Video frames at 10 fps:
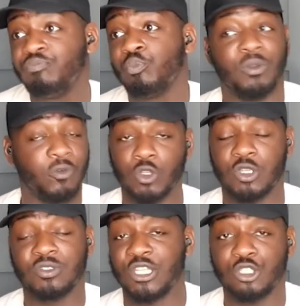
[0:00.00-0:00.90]
We've
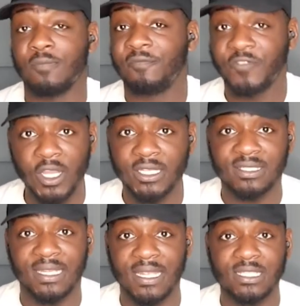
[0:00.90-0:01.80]
also seen some fight
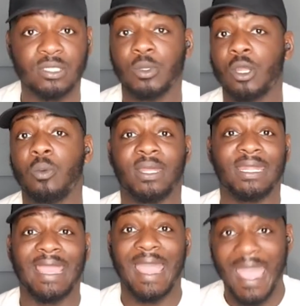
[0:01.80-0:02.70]
scenes, so we know we're going to
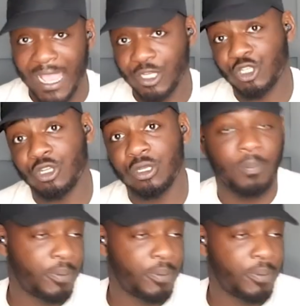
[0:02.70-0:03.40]
get action.